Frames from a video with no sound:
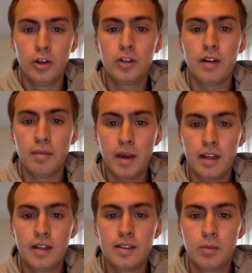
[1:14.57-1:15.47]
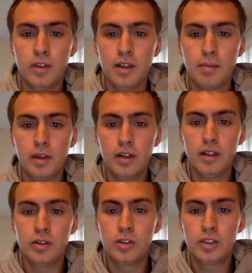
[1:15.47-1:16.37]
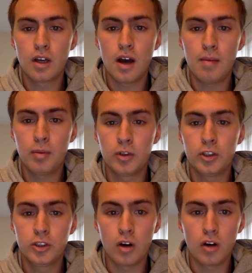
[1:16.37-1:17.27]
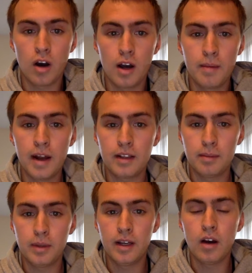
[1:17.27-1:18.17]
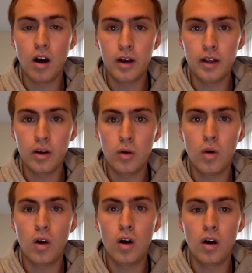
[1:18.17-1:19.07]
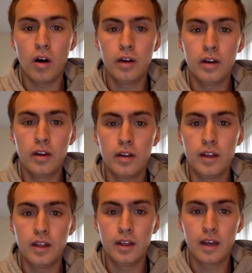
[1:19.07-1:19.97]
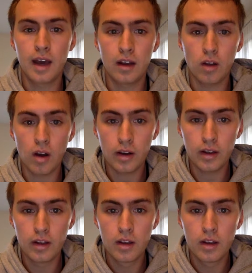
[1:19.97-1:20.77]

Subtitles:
should have a mechanism with the ability to stop or start automatically played audio on the catalog.